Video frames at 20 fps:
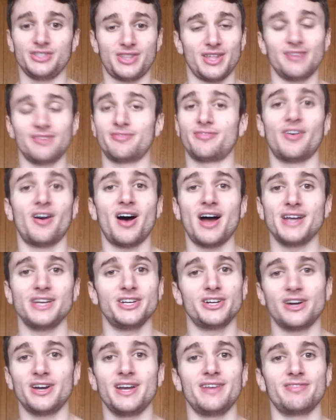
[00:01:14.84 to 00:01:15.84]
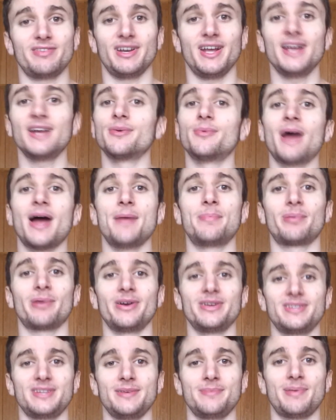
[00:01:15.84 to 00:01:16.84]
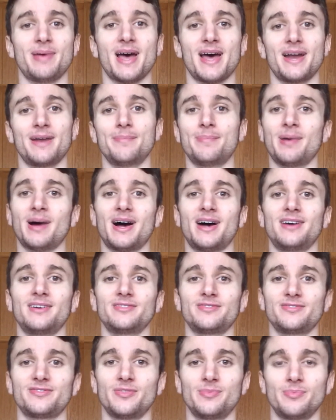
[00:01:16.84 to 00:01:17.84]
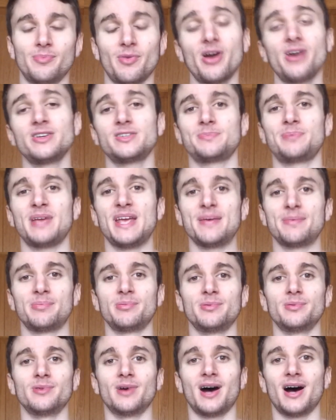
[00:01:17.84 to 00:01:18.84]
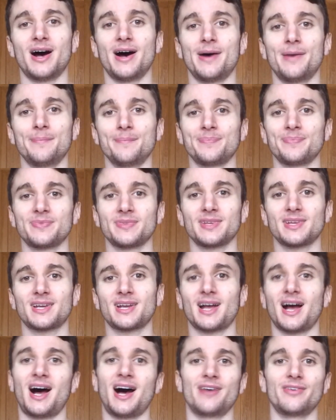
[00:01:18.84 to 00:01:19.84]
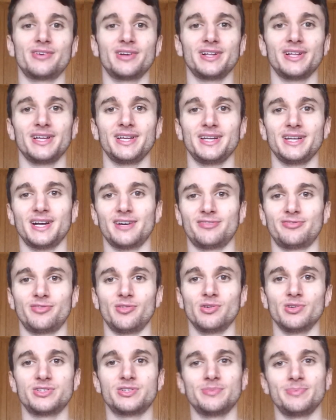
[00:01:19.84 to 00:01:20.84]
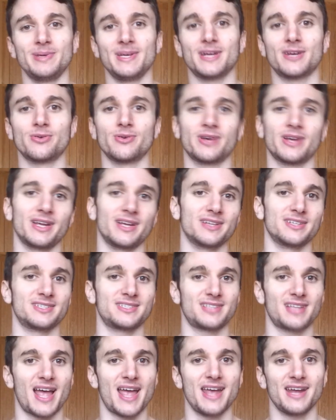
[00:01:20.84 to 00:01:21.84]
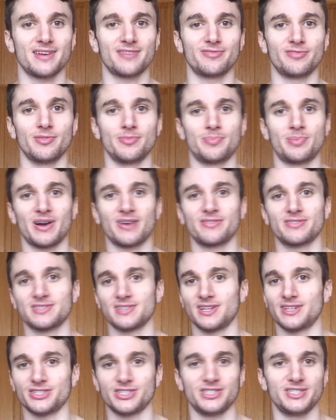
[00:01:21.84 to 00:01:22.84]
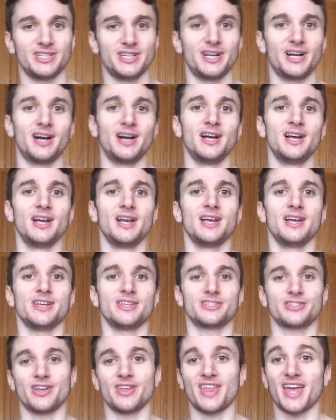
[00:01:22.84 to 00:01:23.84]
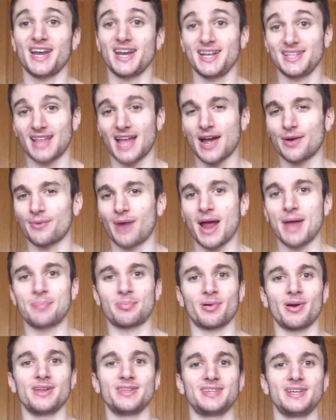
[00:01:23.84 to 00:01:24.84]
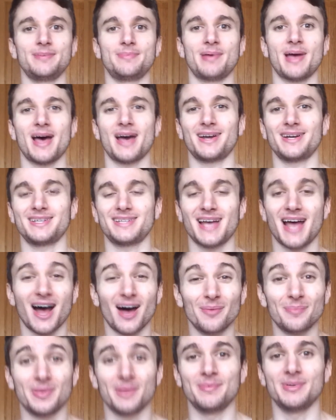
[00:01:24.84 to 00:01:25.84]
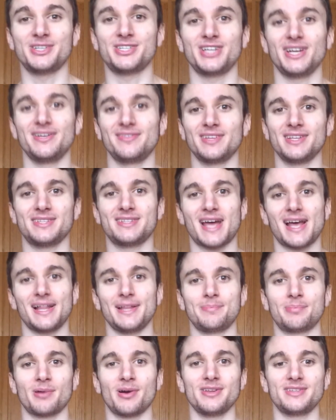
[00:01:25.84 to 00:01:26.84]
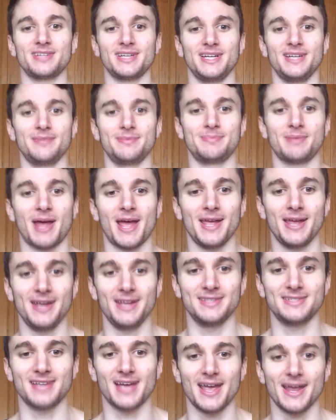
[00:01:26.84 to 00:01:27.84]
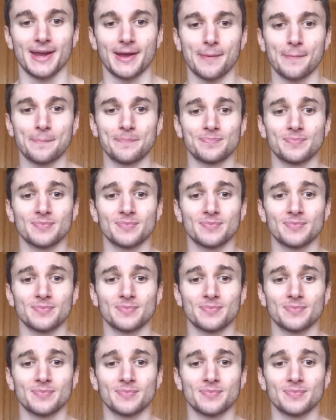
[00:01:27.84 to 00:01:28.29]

then fine, you don't even need a whey protein powder. But for most people can't really afford to be cooking a steak for breakfast, lunch and dinner, so they need that whey protein powder to help them achieve their daily protein intake.